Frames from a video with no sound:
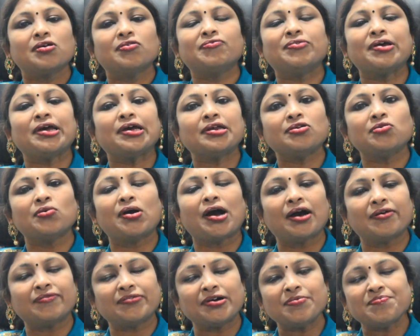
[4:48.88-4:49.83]
where you
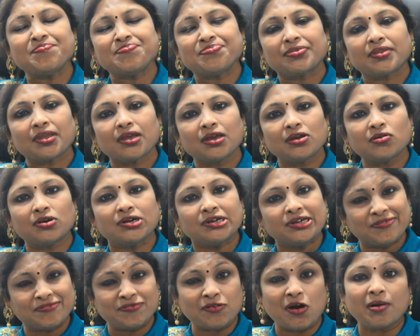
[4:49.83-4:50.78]
have a
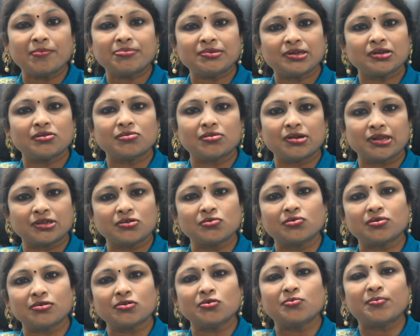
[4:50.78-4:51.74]
deformed, your
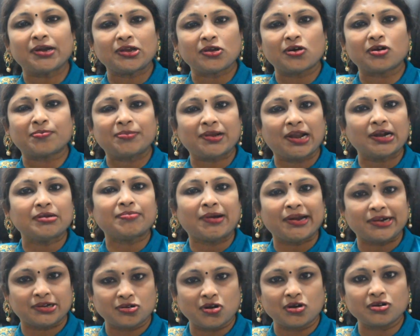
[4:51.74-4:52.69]
blood
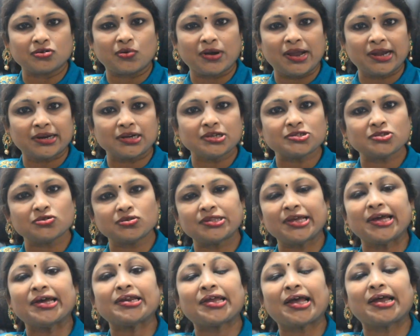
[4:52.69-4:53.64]
might not coagulate. So
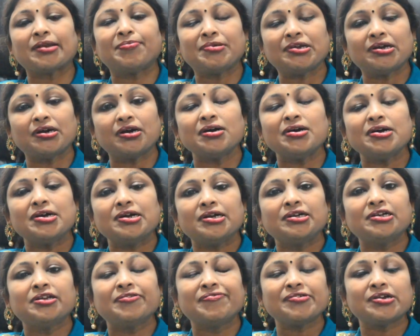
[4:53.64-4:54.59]
there can be a
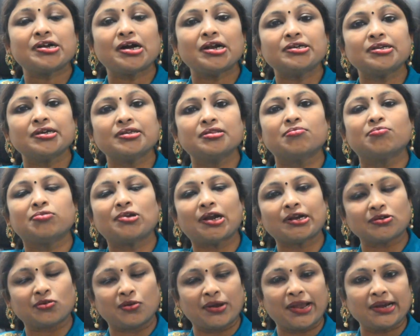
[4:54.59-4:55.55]
difficulty in the
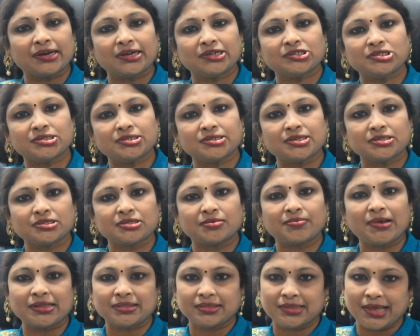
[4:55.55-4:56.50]
blood coagulation system,
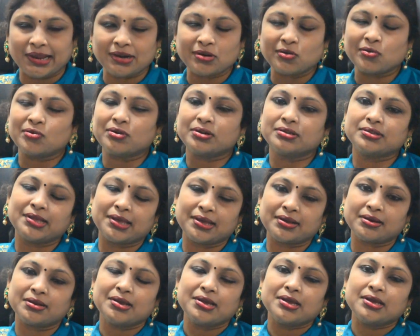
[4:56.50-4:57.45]
and that
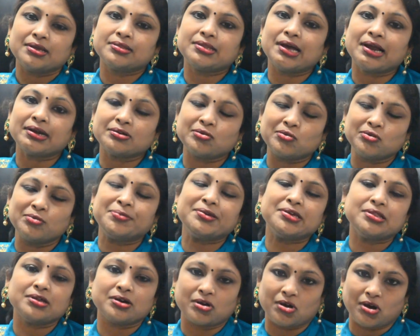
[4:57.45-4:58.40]
could be
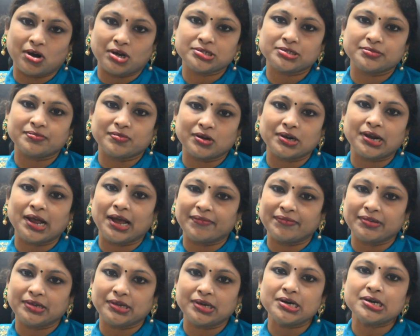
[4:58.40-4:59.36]
the cause for
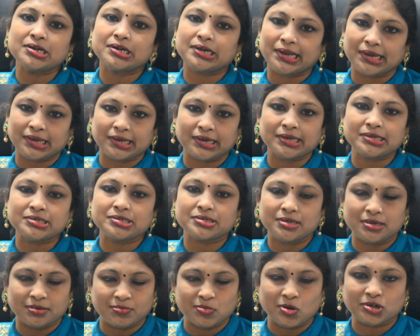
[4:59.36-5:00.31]
having a recurrent
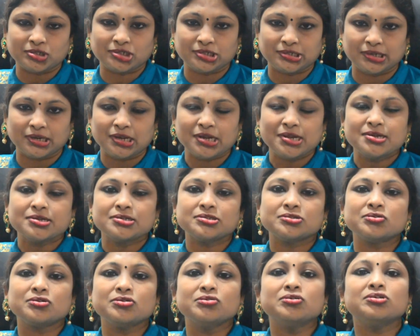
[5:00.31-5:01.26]
abortion. So
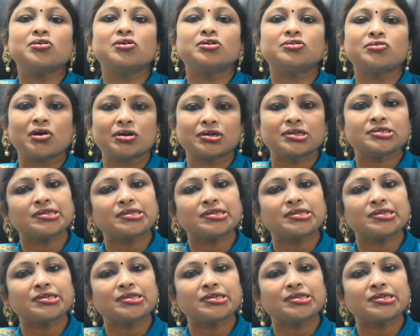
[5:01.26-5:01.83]
your doctors